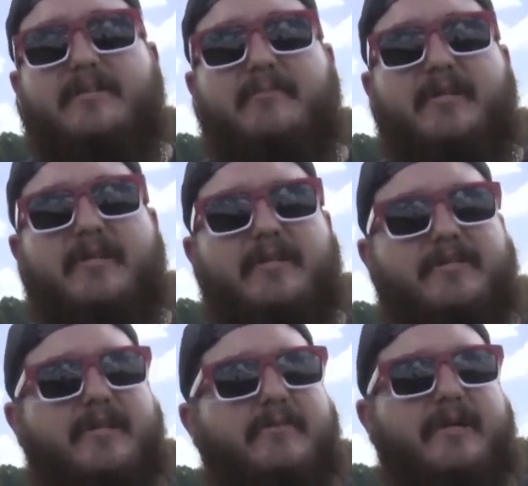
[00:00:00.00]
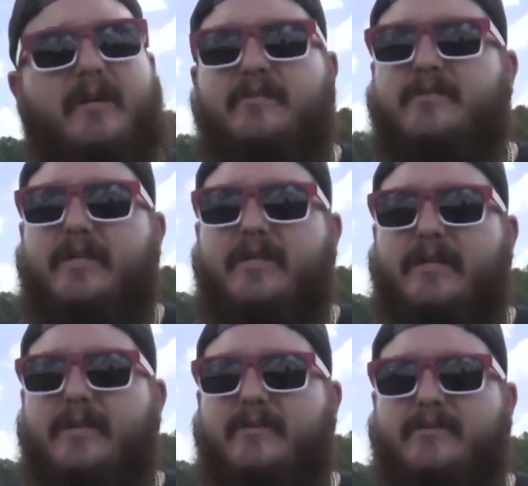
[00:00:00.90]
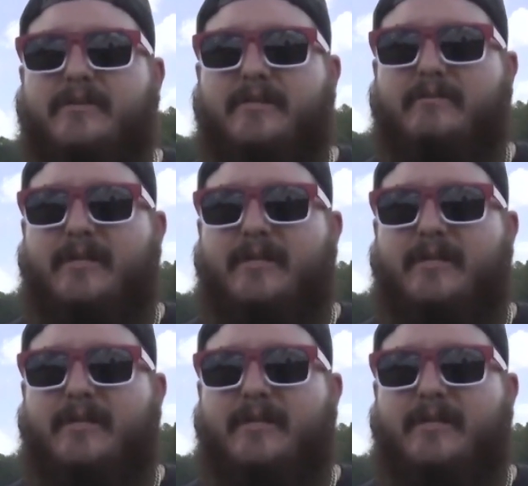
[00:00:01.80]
community is that we all stand together when something